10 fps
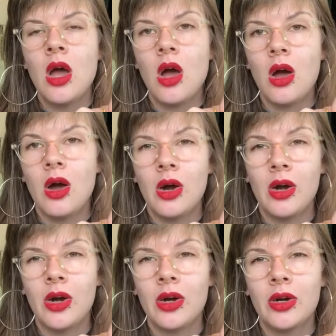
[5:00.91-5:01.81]

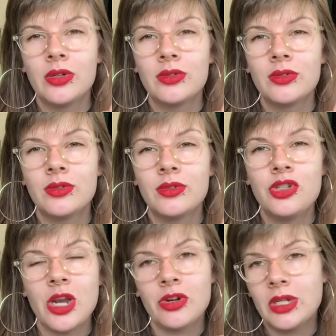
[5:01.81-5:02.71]
are
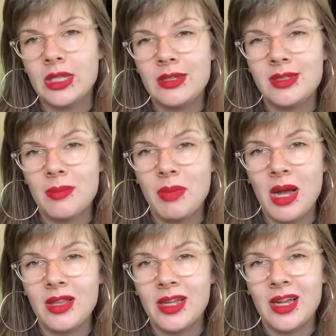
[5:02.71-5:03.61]
generally symbolic